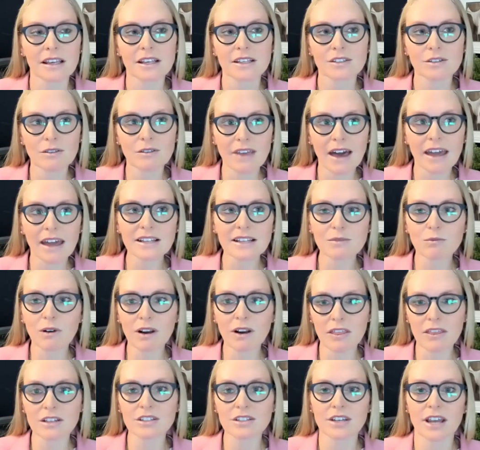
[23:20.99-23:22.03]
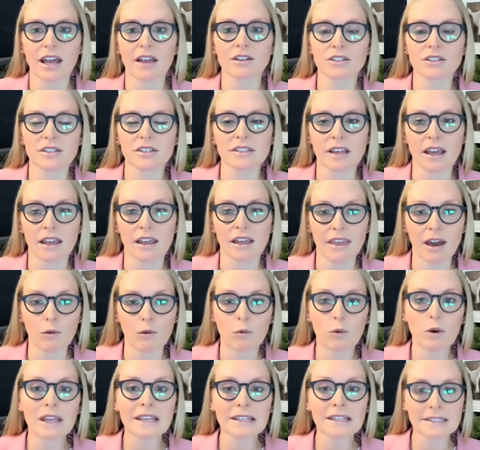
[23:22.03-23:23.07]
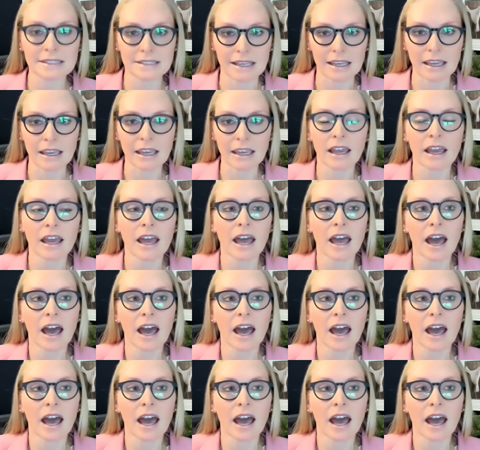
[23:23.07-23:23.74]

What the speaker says: So that is one of the challenges that we see